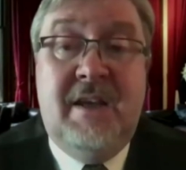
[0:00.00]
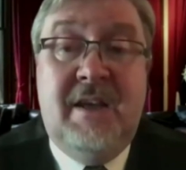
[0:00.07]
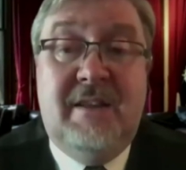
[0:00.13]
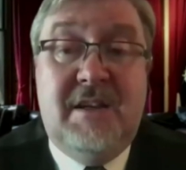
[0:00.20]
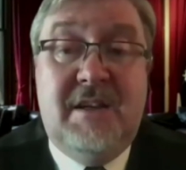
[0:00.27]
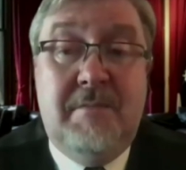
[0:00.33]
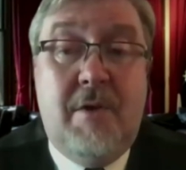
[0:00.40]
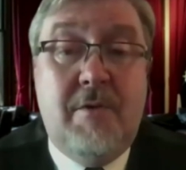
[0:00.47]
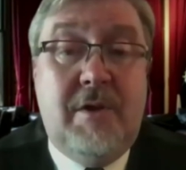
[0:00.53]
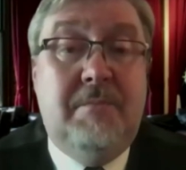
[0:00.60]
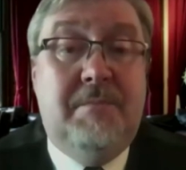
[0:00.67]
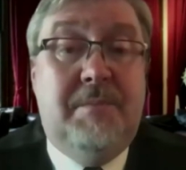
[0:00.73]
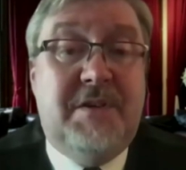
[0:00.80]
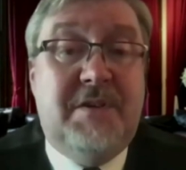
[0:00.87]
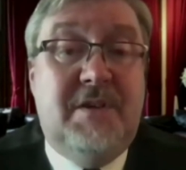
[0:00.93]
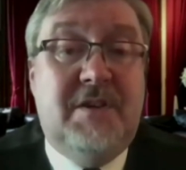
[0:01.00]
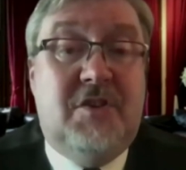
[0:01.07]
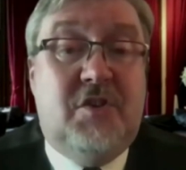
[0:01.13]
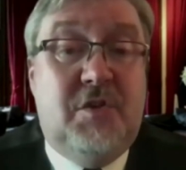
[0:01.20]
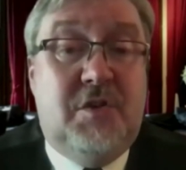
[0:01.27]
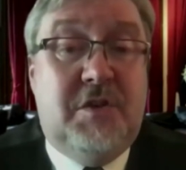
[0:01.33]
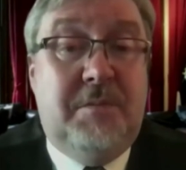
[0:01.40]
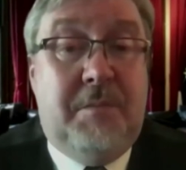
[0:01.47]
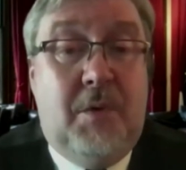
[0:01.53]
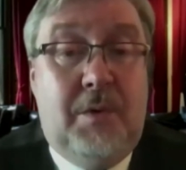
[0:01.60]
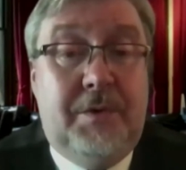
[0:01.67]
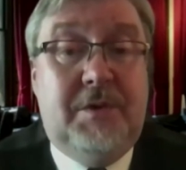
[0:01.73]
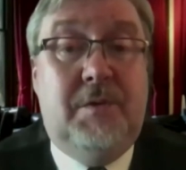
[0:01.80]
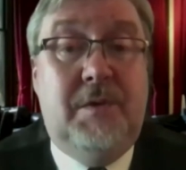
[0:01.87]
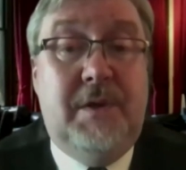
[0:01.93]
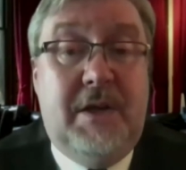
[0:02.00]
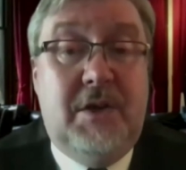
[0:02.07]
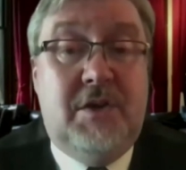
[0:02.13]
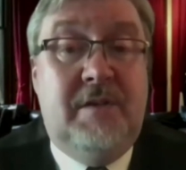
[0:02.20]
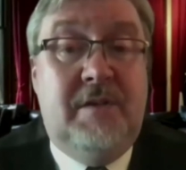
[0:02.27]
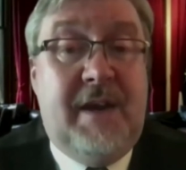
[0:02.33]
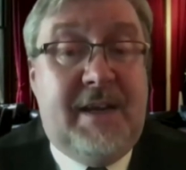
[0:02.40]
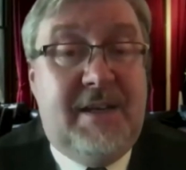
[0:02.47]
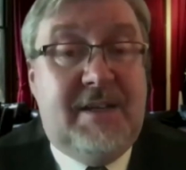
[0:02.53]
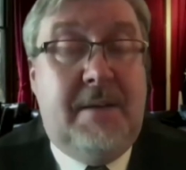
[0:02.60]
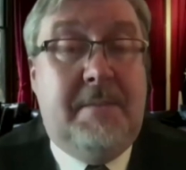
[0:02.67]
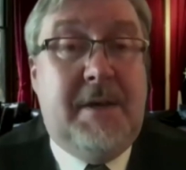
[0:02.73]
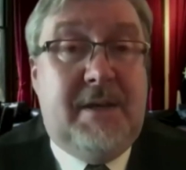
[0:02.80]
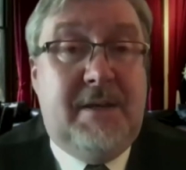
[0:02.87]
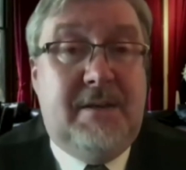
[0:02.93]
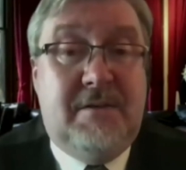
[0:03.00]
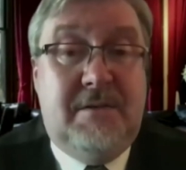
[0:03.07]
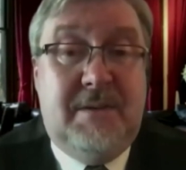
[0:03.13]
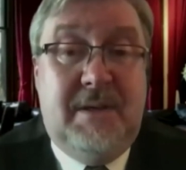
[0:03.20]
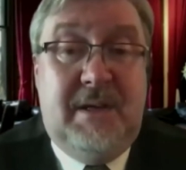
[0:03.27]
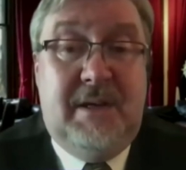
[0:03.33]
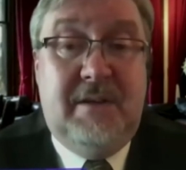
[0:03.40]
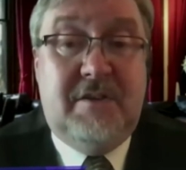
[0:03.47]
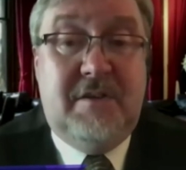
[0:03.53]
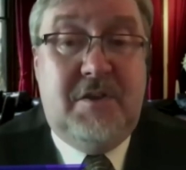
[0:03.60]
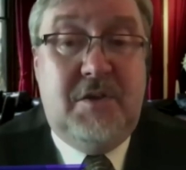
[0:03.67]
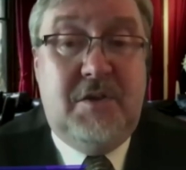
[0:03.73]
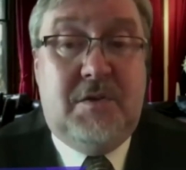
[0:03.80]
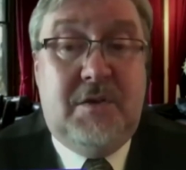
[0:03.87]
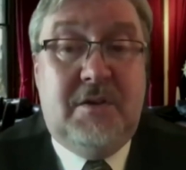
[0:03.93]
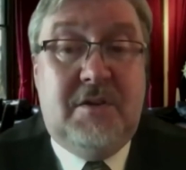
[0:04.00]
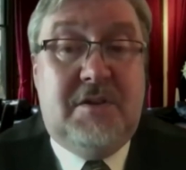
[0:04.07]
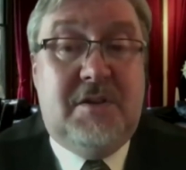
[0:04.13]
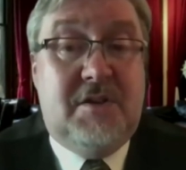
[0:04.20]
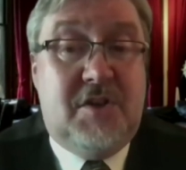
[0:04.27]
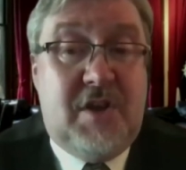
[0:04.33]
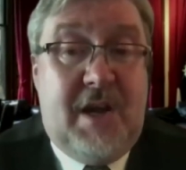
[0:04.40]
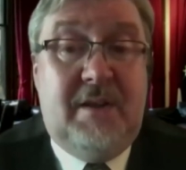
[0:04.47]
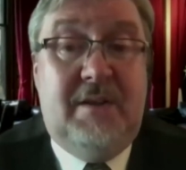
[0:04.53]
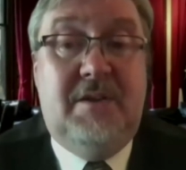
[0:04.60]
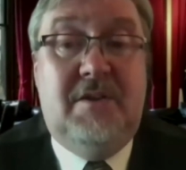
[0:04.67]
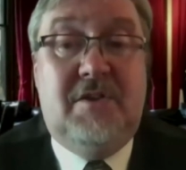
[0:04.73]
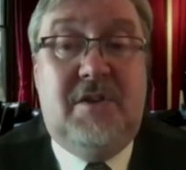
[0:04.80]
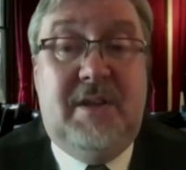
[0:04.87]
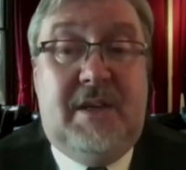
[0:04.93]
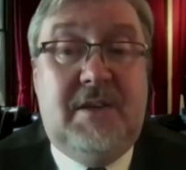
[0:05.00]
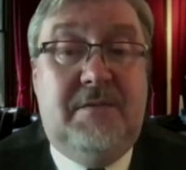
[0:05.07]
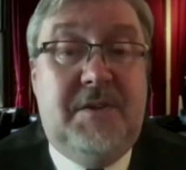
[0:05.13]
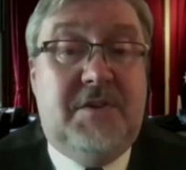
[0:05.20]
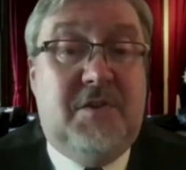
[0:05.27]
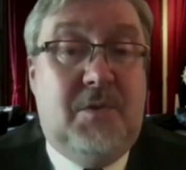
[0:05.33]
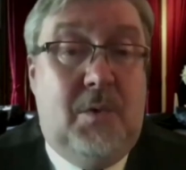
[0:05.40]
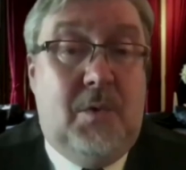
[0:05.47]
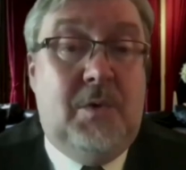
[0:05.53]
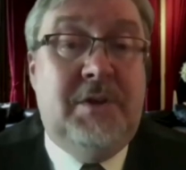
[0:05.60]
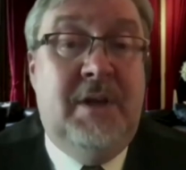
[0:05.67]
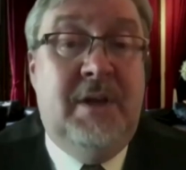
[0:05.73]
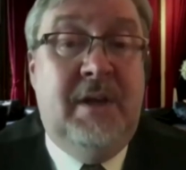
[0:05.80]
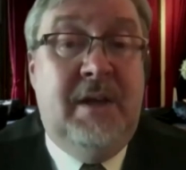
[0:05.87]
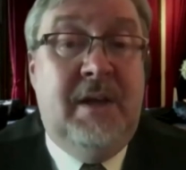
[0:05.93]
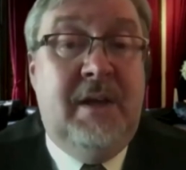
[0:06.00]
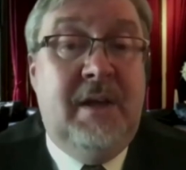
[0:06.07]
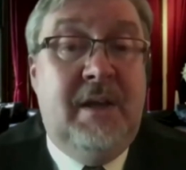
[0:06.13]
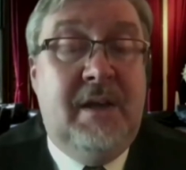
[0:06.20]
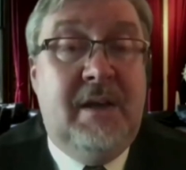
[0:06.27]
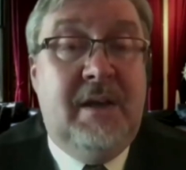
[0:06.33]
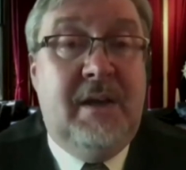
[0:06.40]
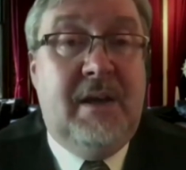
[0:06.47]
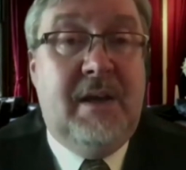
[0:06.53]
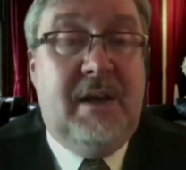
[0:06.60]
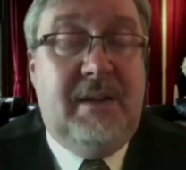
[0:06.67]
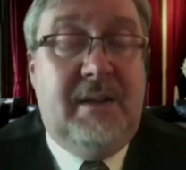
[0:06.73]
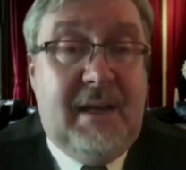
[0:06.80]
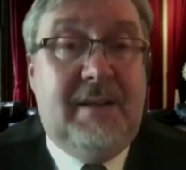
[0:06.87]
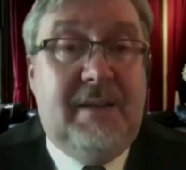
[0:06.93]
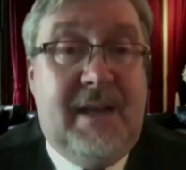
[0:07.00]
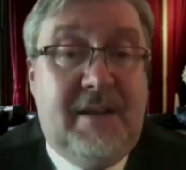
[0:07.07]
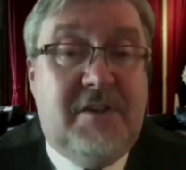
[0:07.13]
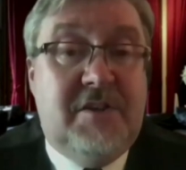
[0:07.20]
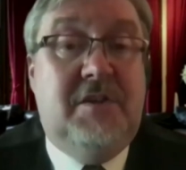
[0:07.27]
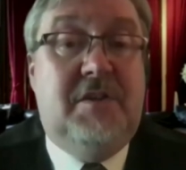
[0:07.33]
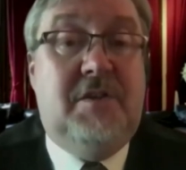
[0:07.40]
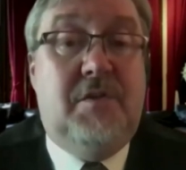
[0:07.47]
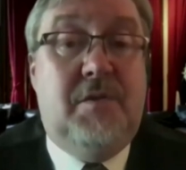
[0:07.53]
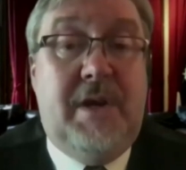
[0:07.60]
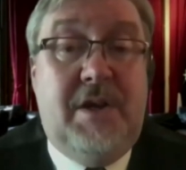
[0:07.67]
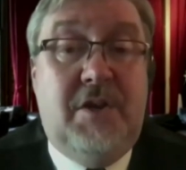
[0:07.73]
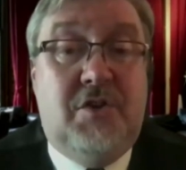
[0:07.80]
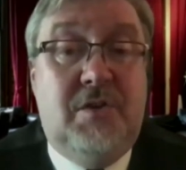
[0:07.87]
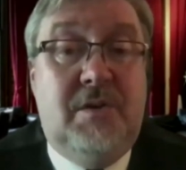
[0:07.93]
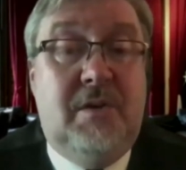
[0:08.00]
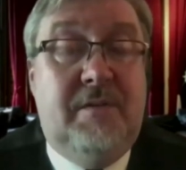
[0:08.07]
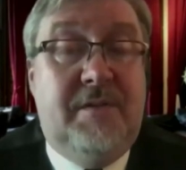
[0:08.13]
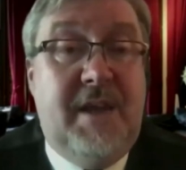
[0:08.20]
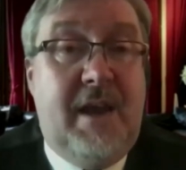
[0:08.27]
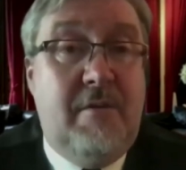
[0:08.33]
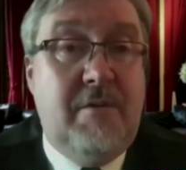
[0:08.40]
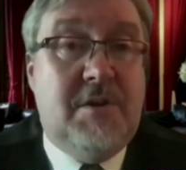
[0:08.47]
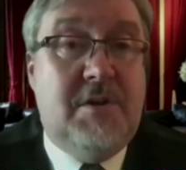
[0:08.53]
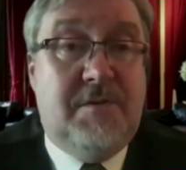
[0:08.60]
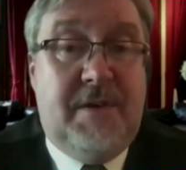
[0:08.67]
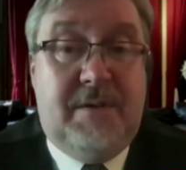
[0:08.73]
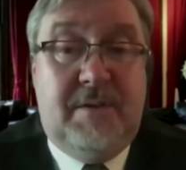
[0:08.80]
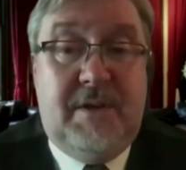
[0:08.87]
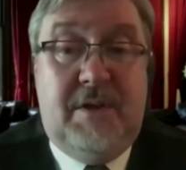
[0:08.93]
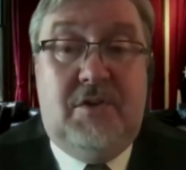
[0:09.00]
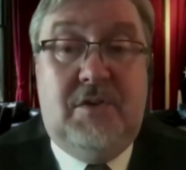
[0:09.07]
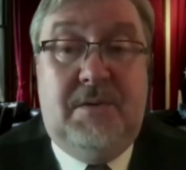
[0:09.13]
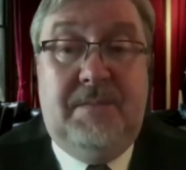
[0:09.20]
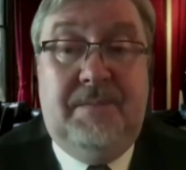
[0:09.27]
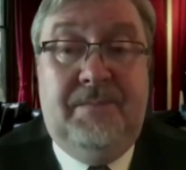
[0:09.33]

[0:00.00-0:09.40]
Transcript: that American business should support the creation of academic institutions to challenge collectivist thought. And that led to the creation of the Heritage Foundation.